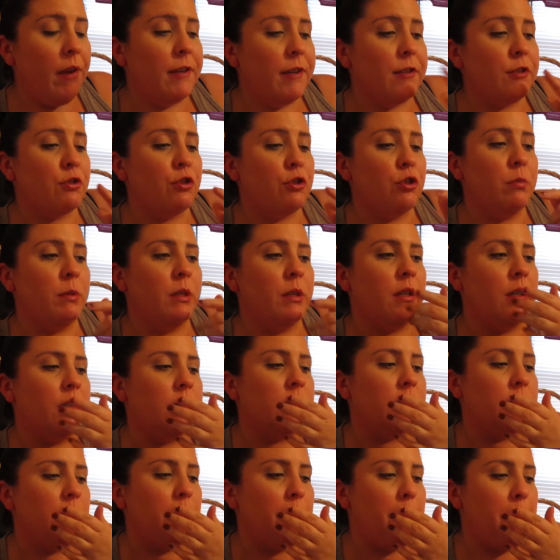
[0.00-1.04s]
it's true
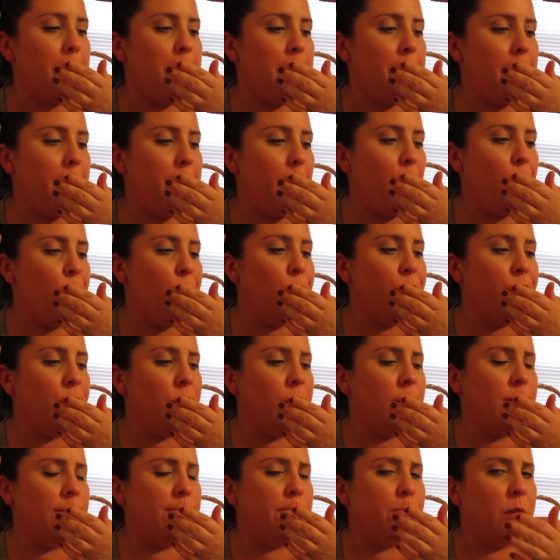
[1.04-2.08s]
because
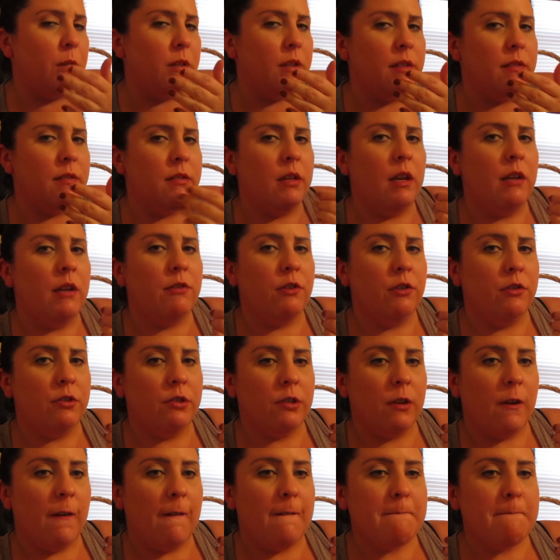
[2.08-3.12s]
over, I think ten
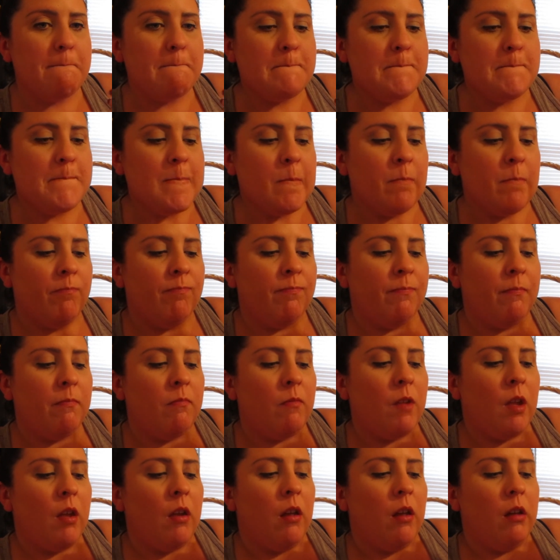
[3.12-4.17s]
years ago,
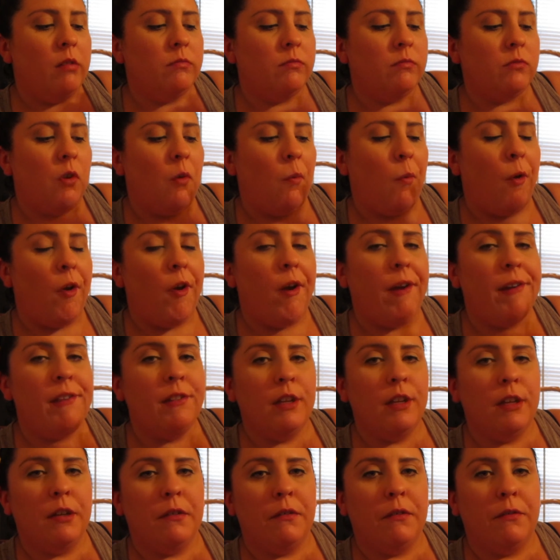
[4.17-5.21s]
where
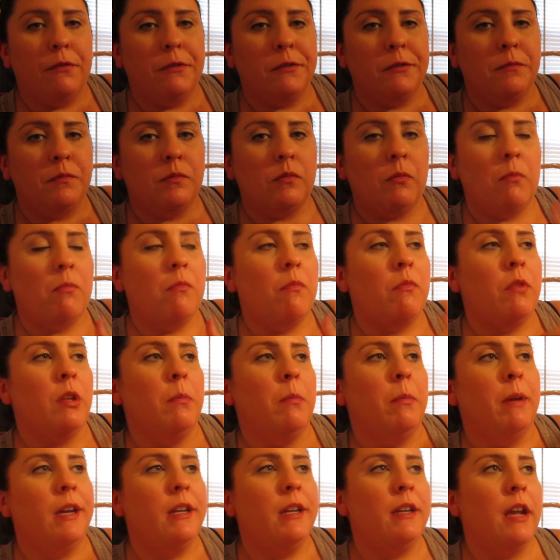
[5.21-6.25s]
I live,
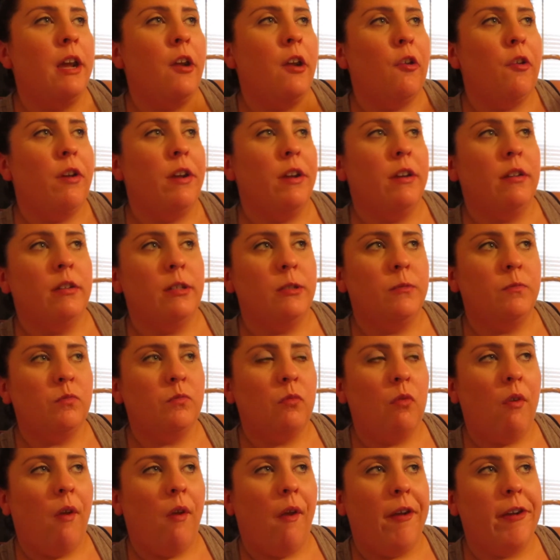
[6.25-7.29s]
the main area,
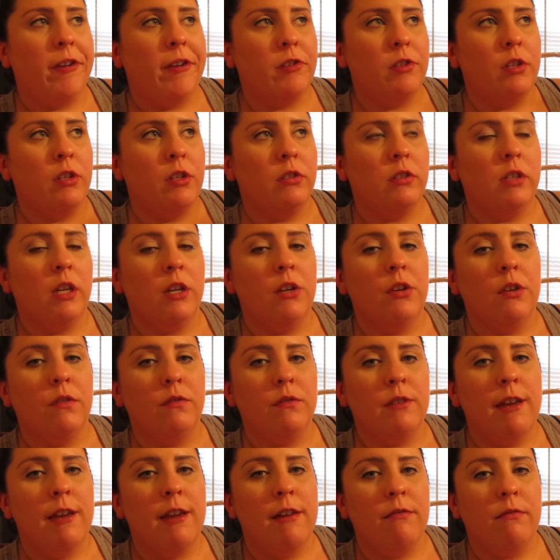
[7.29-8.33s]
like the center
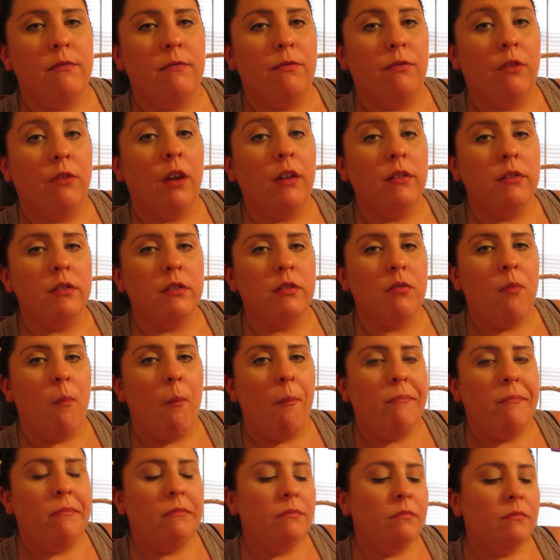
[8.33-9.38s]
of town, floods.
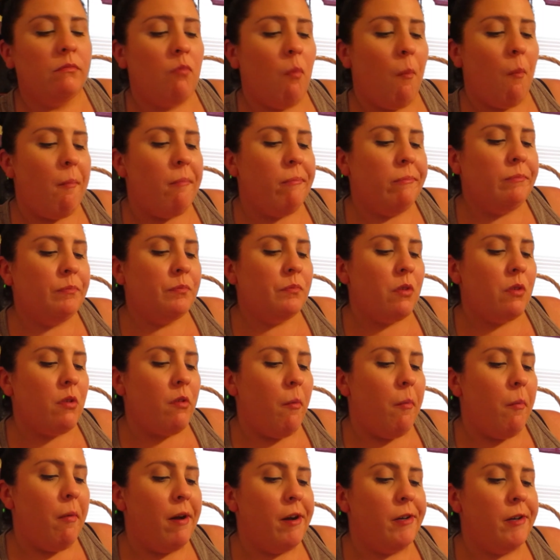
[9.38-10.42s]

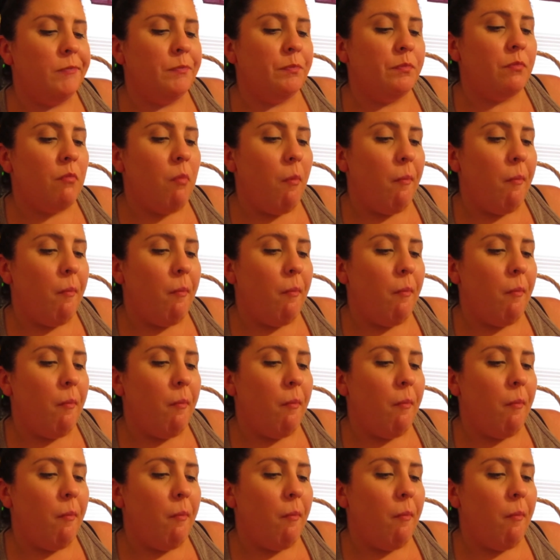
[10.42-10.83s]
But,